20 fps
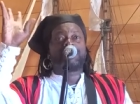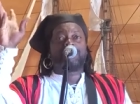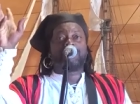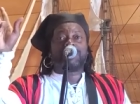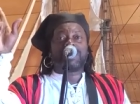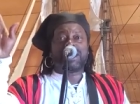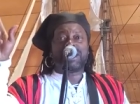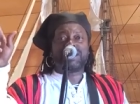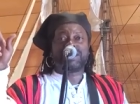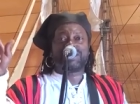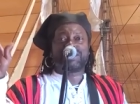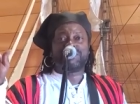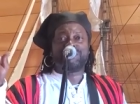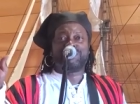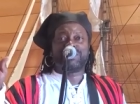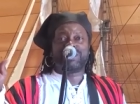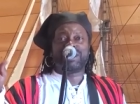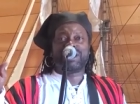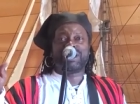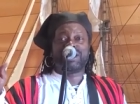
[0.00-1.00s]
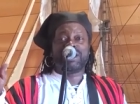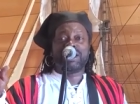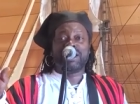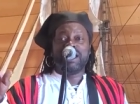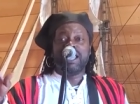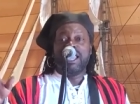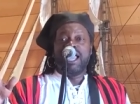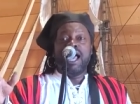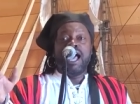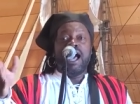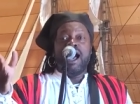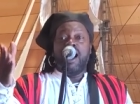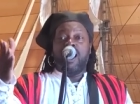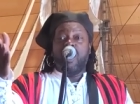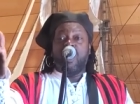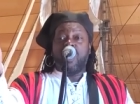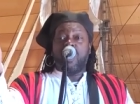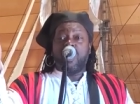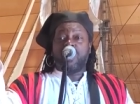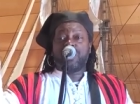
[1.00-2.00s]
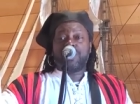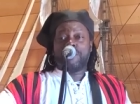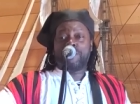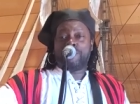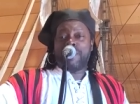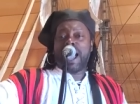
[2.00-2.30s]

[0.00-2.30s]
a place to be on a